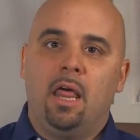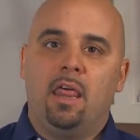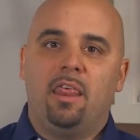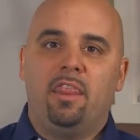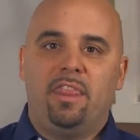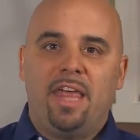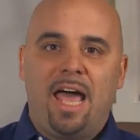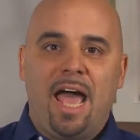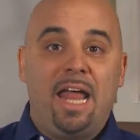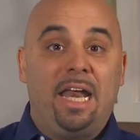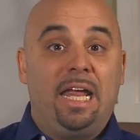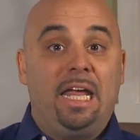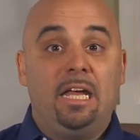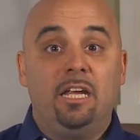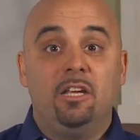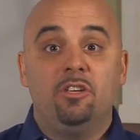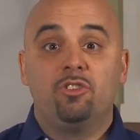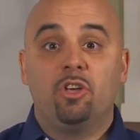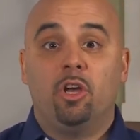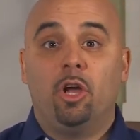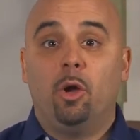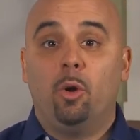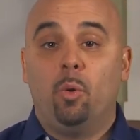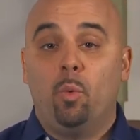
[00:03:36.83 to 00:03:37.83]
That
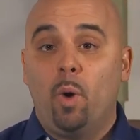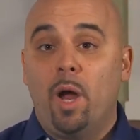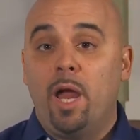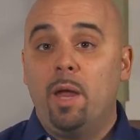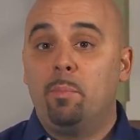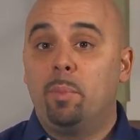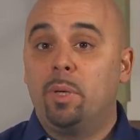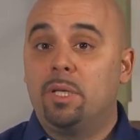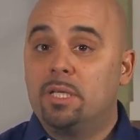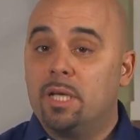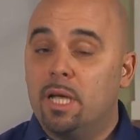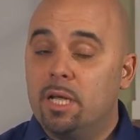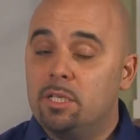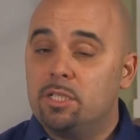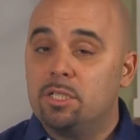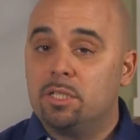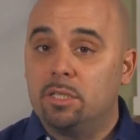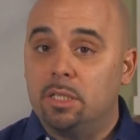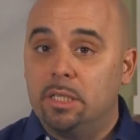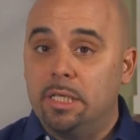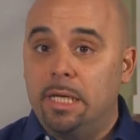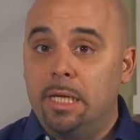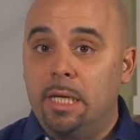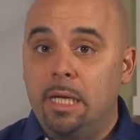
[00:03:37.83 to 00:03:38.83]
is a way
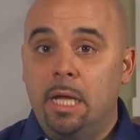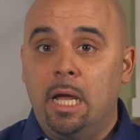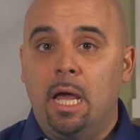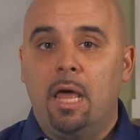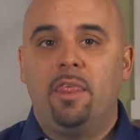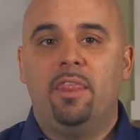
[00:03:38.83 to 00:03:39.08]
potentially